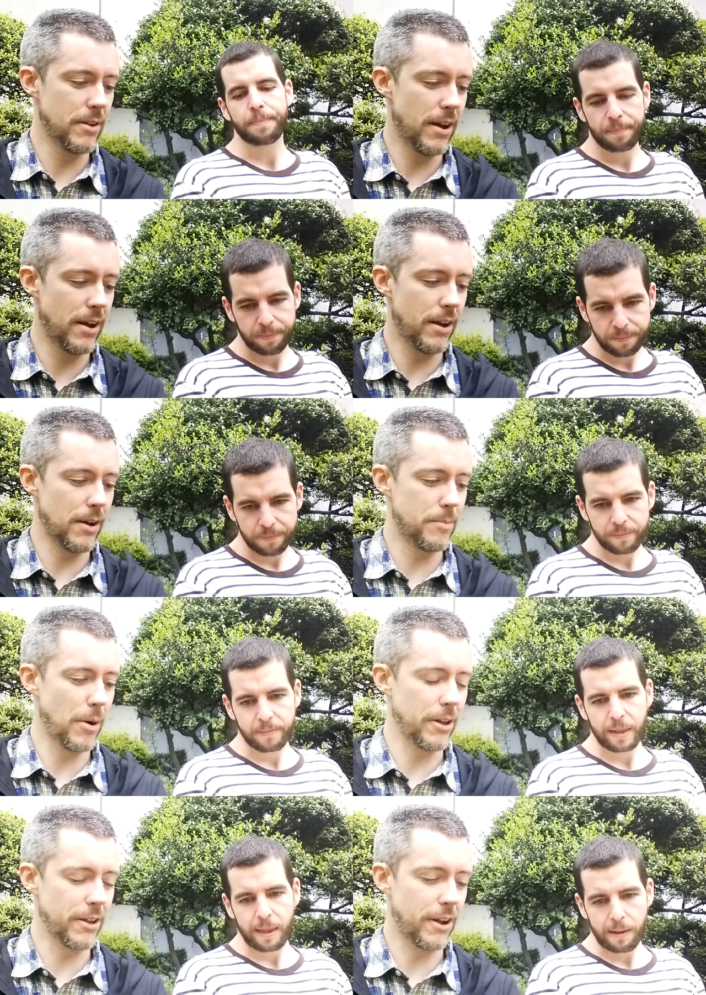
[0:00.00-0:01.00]
Speaker 1: uh,
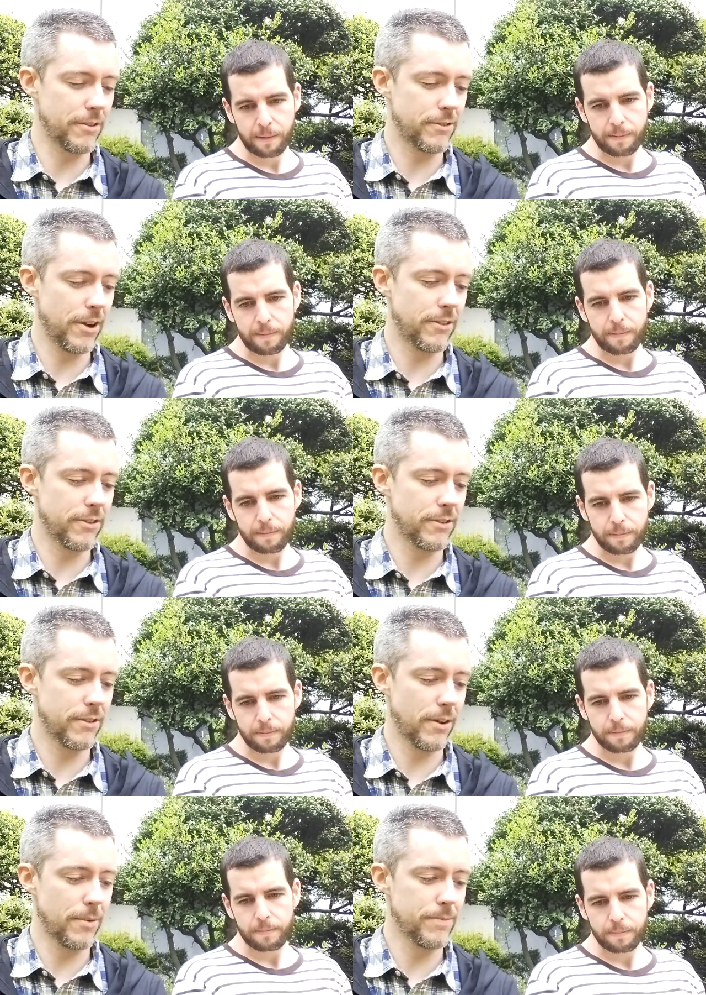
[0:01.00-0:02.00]
barley concentration,
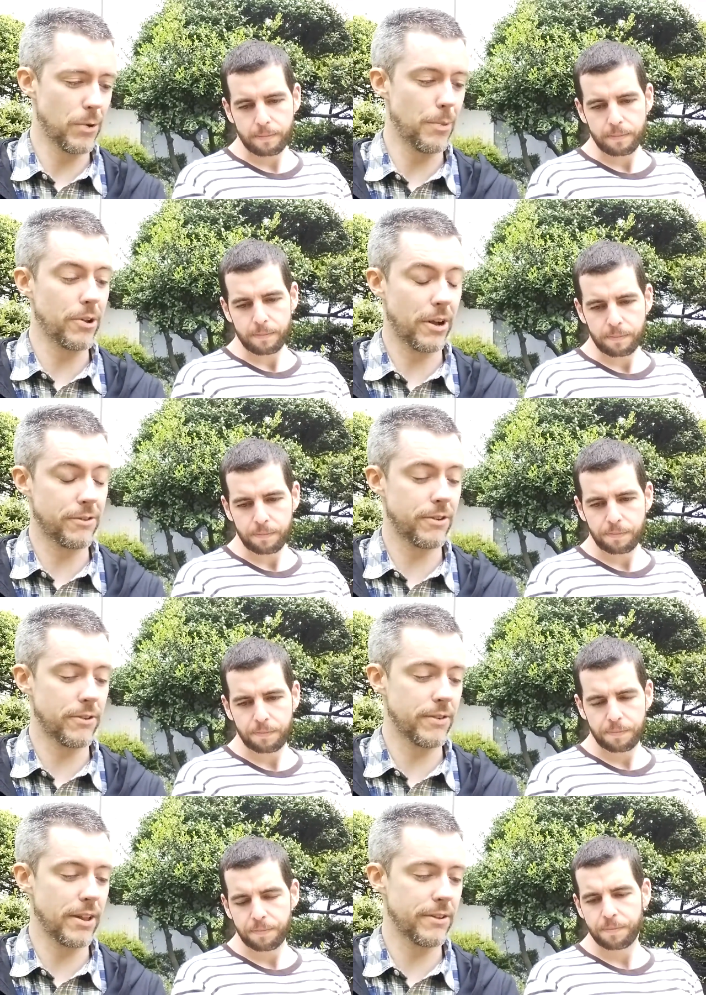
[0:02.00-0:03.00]
so or malt
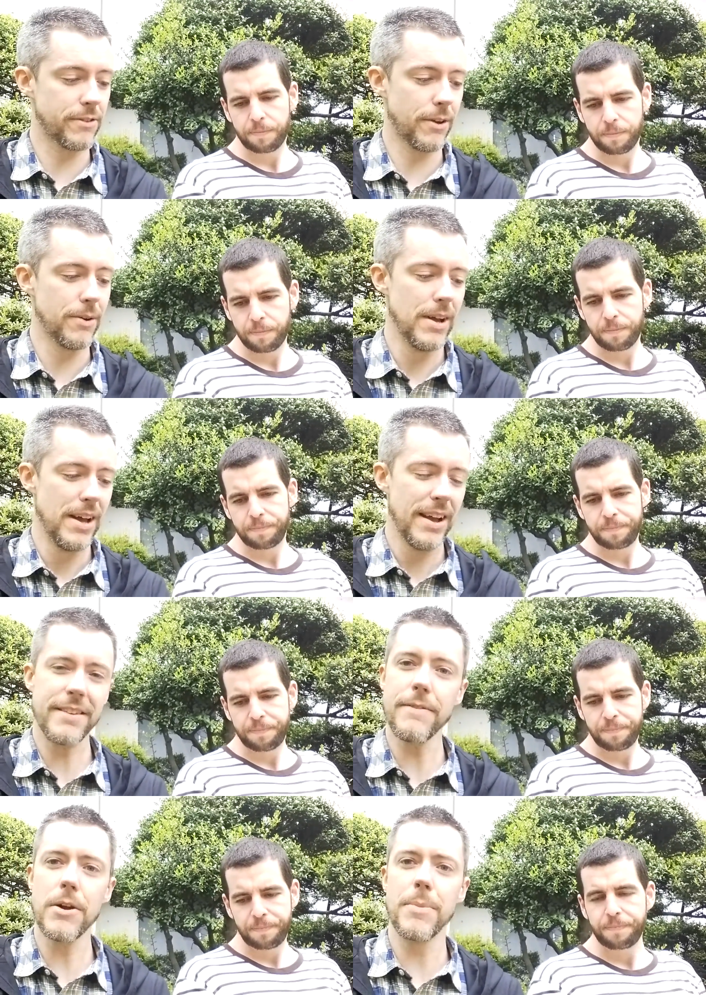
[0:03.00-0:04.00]
concentration rather. So
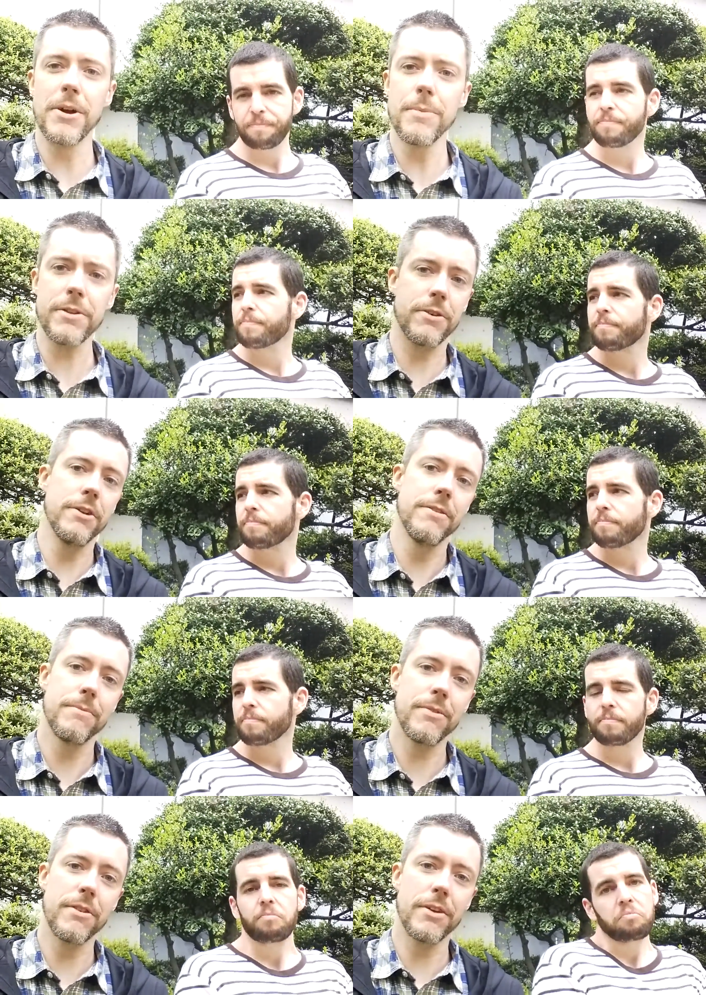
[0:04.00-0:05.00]
it's not very beery, but it's good.
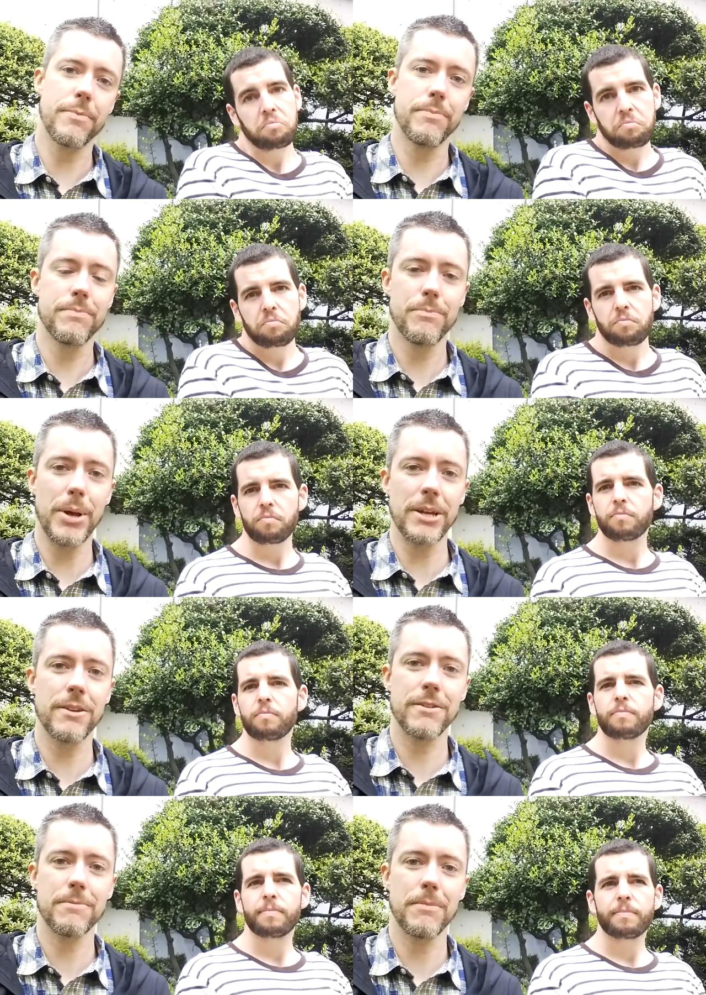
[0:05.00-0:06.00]
It's a nice pink